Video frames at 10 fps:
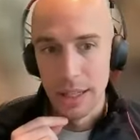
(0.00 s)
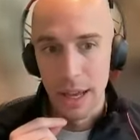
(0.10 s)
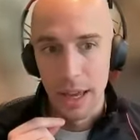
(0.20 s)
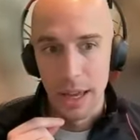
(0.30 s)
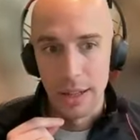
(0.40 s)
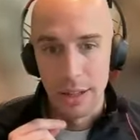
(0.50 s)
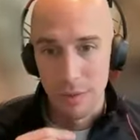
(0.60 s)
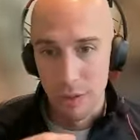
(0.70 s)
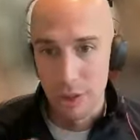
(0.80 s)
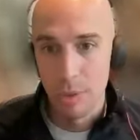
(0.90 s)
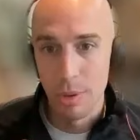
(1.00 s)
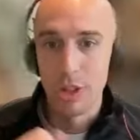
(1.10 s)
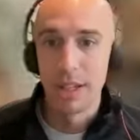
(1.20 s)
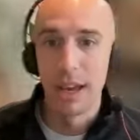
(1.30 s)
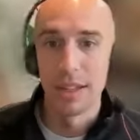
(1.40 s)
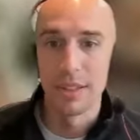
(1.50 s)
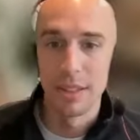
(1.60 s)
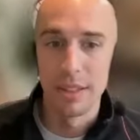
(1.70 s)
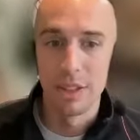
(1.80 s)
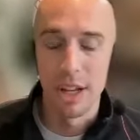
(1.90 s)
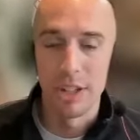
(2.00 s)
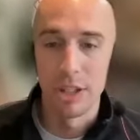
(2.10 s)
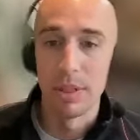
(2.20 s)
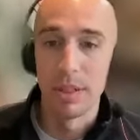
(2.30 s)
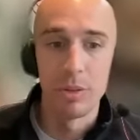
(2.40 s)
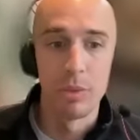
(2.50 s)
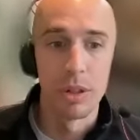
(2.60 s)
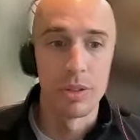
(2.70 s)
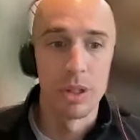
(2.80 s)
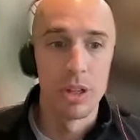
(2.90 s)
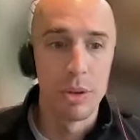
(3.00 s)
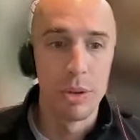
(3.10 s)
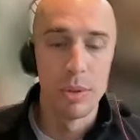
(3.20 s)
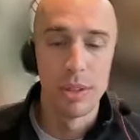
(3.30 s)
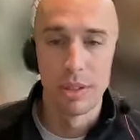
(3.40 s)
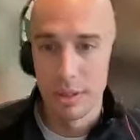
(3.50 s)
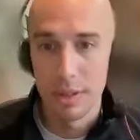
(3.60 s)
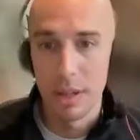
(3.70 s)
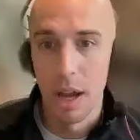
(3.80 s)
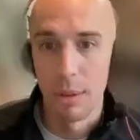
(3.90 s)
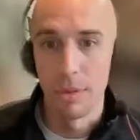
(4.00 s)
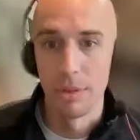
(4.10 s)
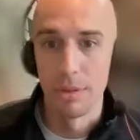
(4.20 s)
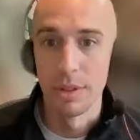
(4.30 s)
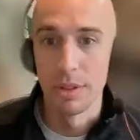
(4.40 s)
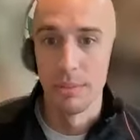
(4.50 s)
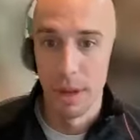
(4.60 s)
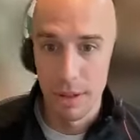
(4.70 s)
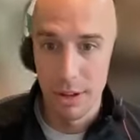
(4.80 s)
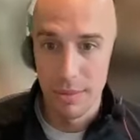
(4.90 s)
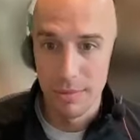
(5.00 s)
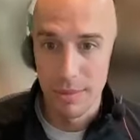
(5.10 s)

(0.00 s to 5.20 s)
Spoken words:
And the first question he asked ChatGPT was, who is Tom Cruise's mother?